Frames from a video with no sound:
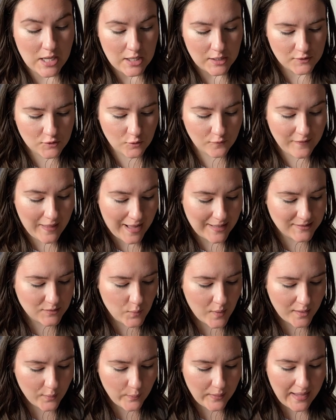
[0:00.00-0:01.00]
So that's
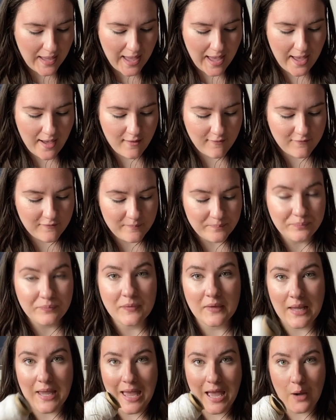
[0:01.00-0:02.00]
why we have
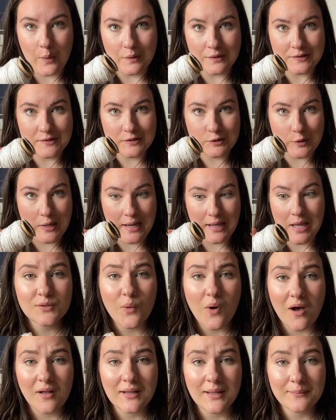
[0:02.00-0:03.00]
our string. So
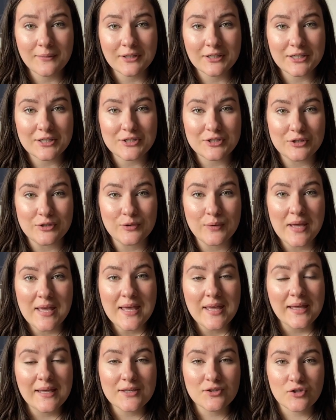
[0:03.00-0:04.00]
all I'm gonna do
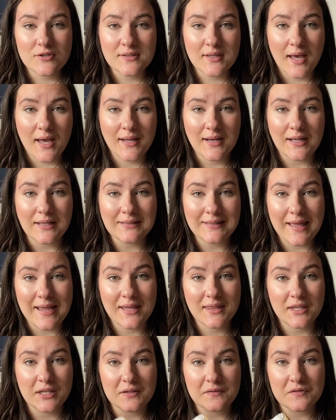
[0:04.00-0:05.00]
is just cut a
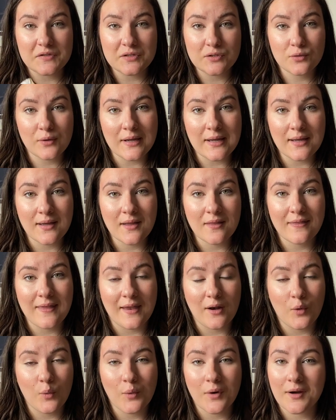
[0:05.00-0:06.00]
length of string
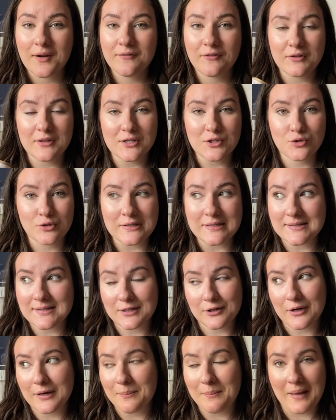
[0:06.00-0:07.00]
that'll work for the trees that
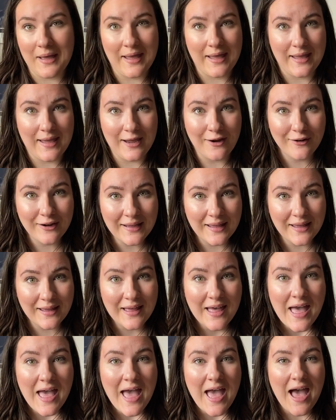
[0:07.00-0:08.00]
are in my area,
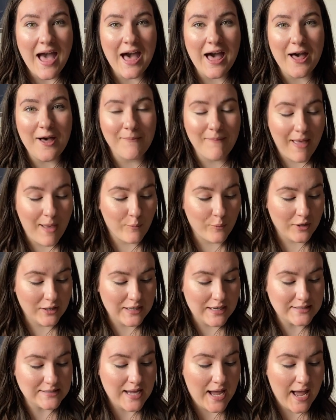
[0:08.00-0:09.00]
and we're
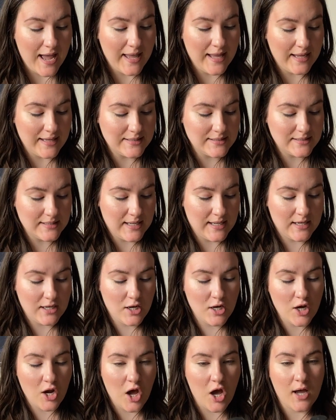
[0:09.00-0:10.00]
gonna tie it in a
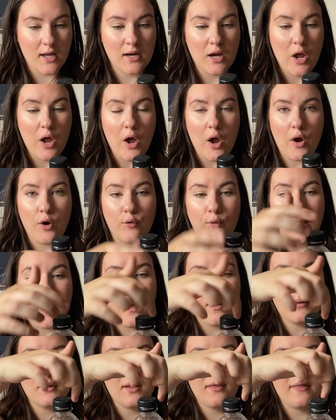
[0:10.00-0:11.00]
knot
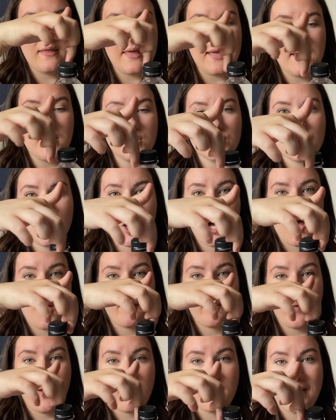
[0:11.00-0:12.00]
around the
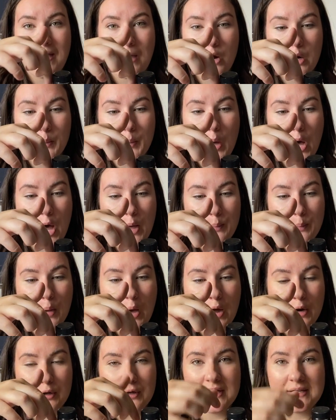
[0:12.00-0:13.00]
top of our pop
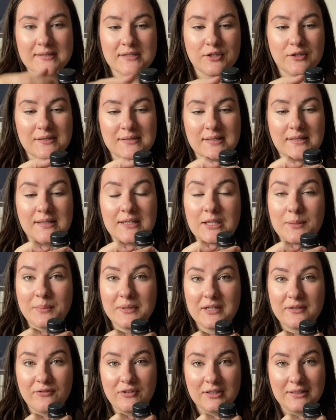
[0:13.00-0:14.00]
bottle because there is a little bit
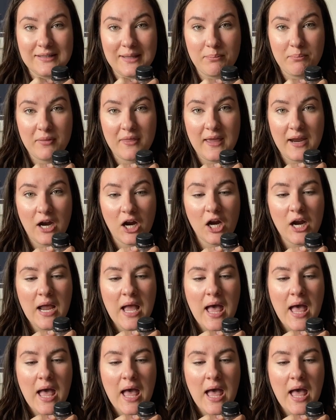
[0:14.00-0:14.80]
of a lip there.